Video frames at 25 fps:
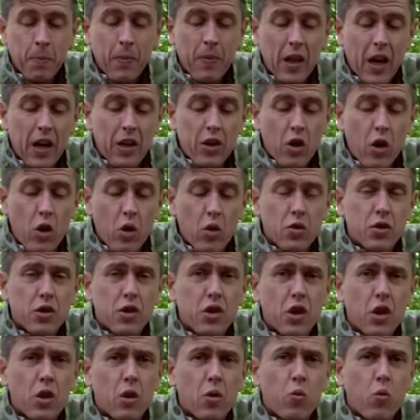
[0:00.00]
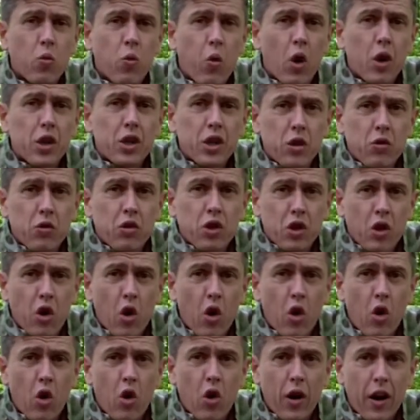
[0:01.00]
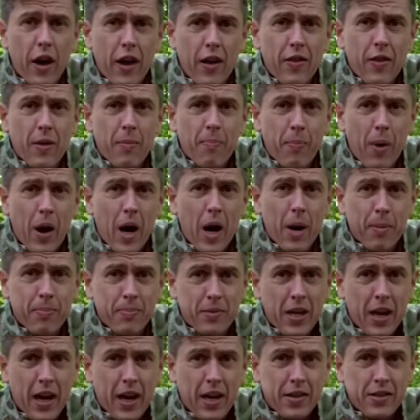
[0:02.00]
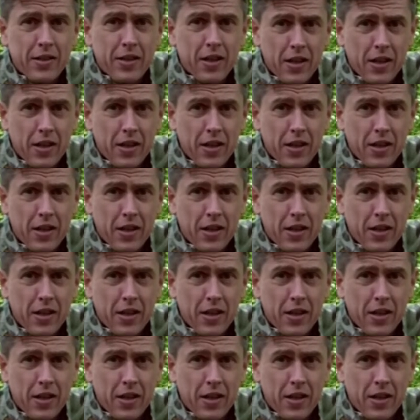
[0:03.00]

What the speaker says: and also what you score in the BARB test